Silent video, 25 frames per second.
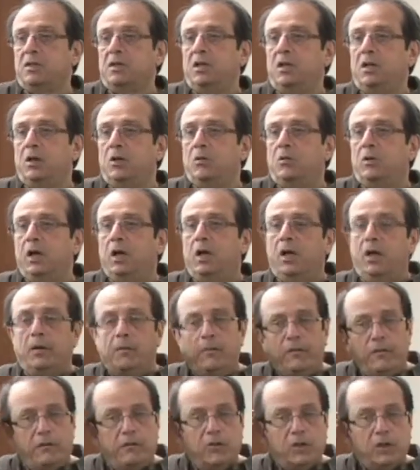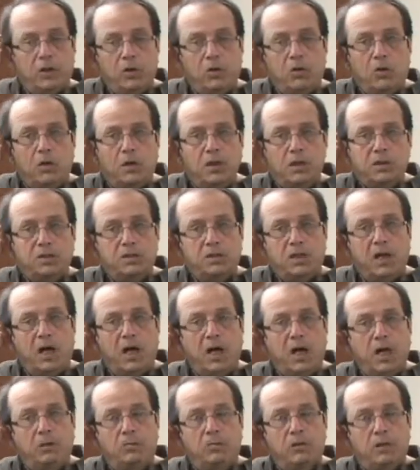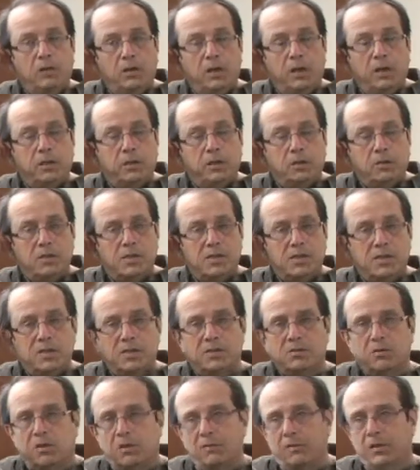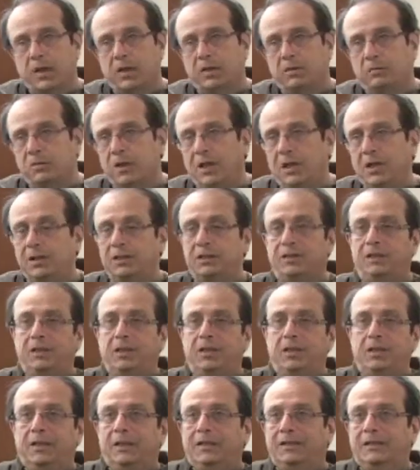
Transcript: You know, for the longest time, there was this sort of like, well,